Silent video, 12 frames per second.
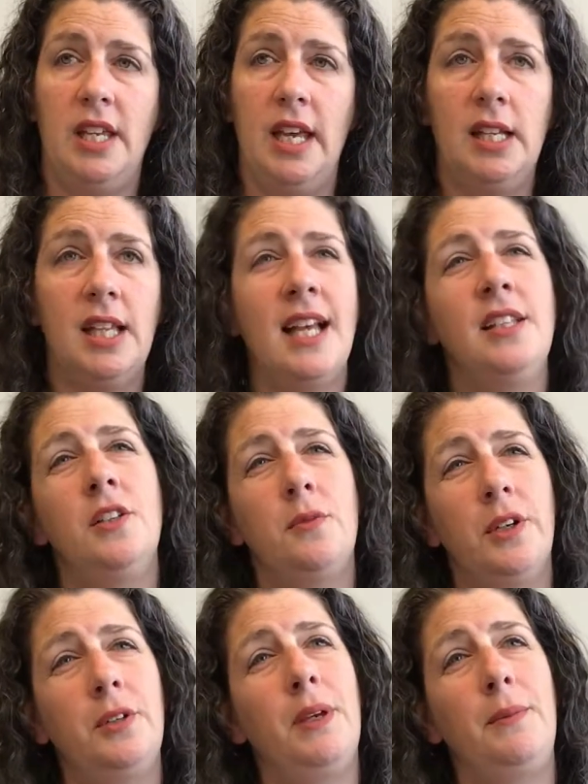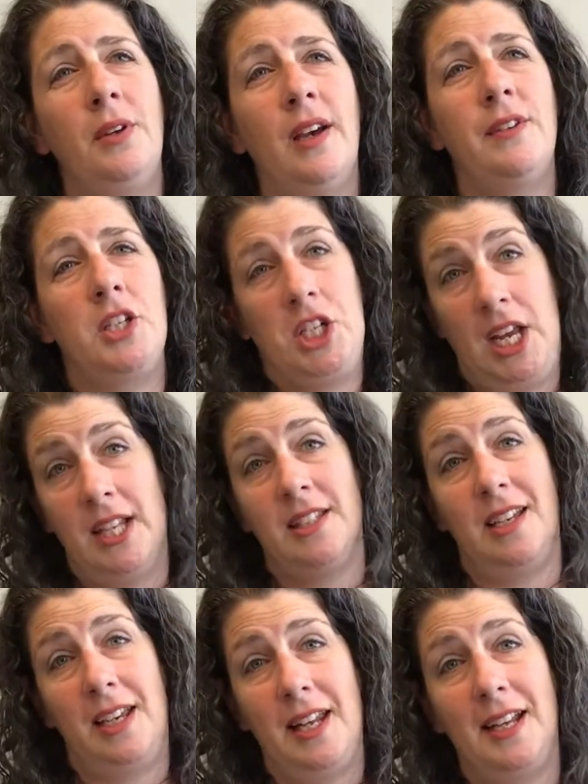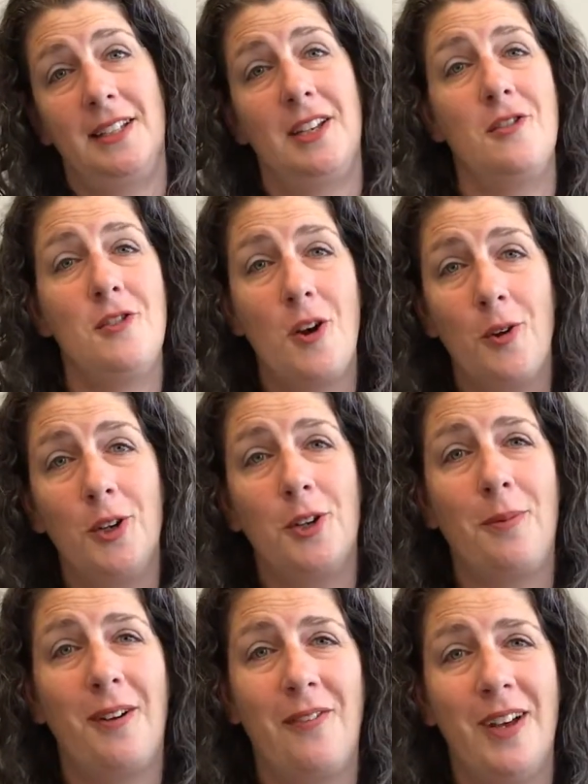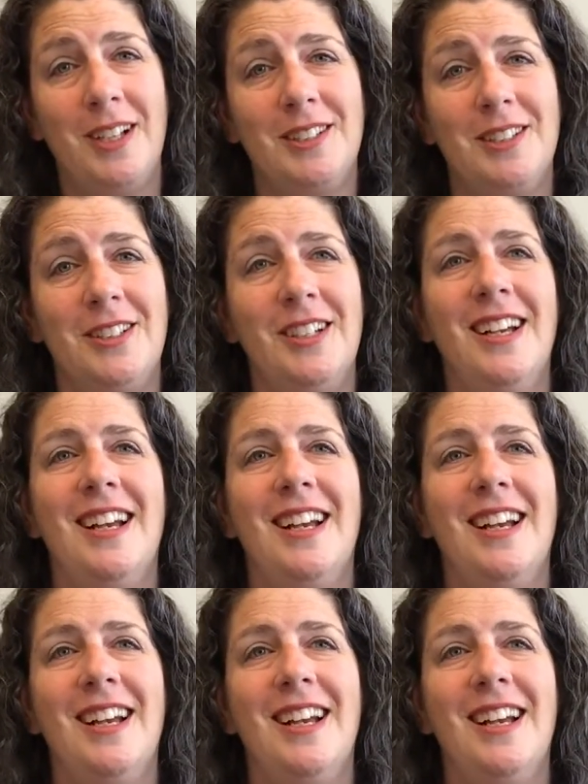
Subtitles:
Take classes where maybe you have a chance at getting to know your professor